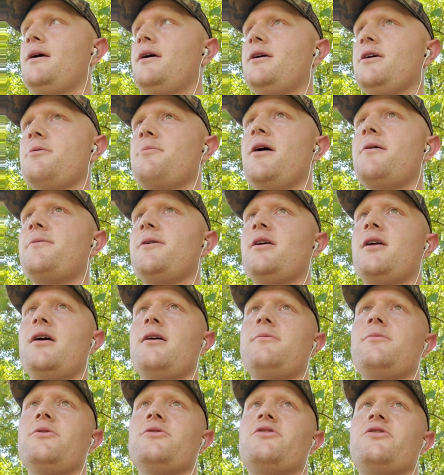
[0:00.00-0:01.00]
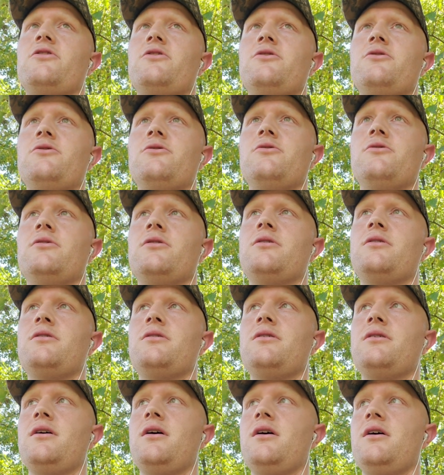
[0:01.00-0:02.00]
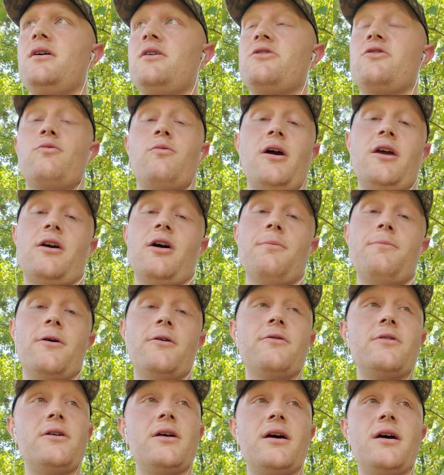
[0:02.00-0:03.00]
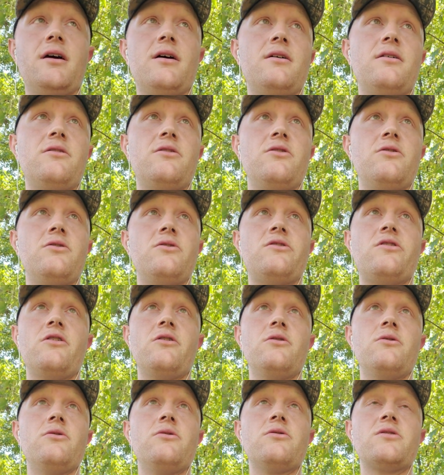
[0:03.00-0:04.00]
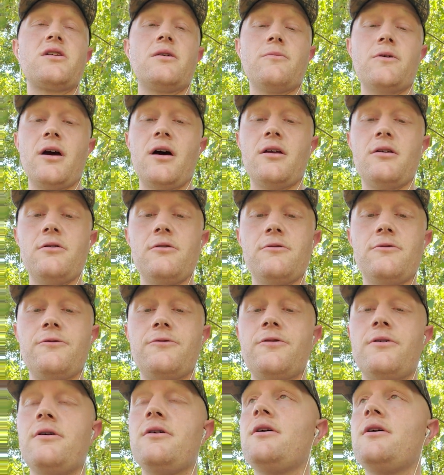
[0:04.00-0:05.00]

may be unable to wake up every day due to some kind of